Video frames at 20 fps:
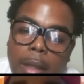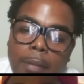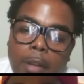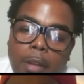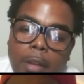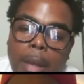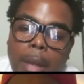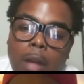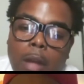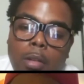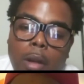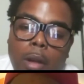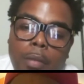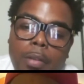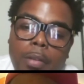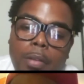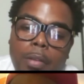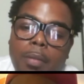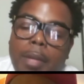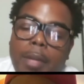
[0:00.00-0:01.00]
about
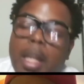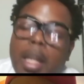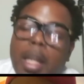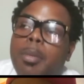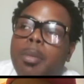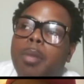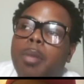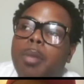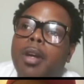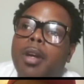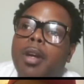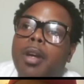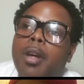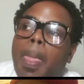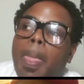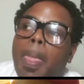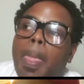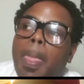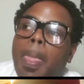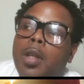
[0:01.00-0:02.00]
growth and development,
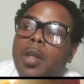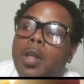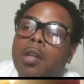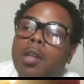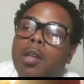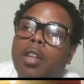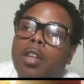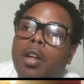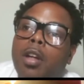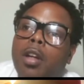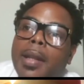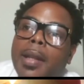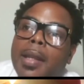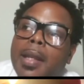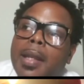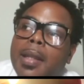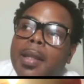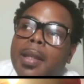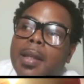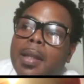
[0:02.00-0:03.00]
bro. You know, so at
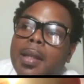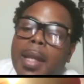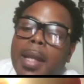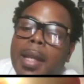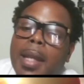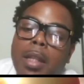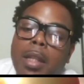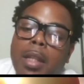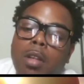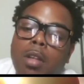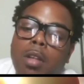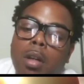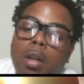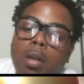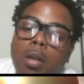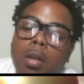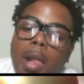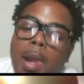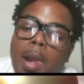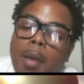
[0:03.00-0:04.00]
the end of the day, you
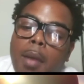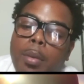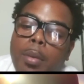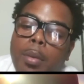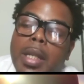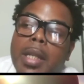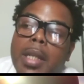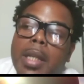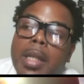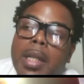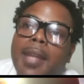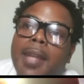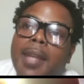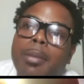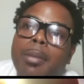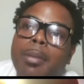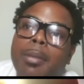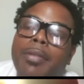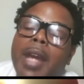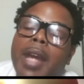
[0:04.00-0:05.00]
know, we need to
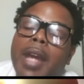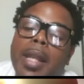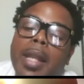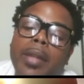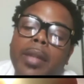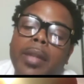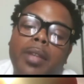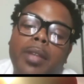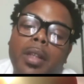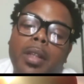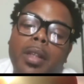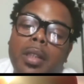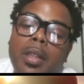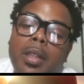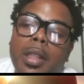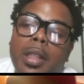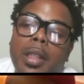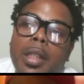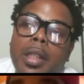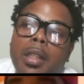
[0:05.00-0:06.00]
stop the violence in the
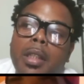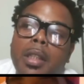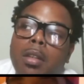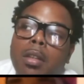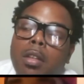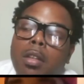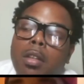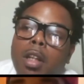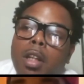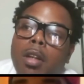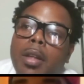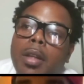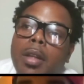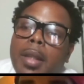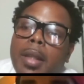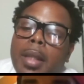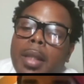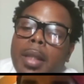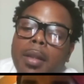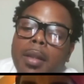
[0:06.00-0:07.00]
hood. You know,
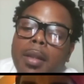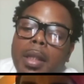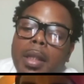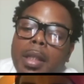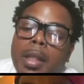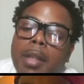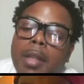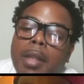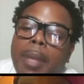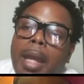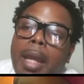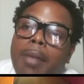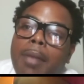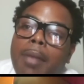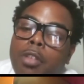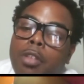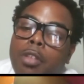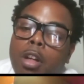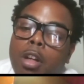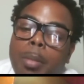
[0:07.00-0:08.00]
it's good. This
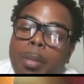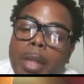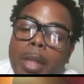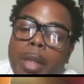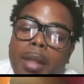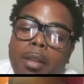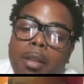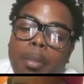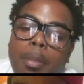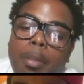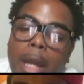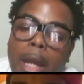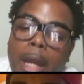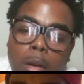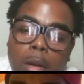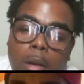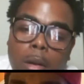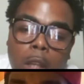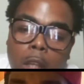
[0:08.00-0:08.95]
platform is about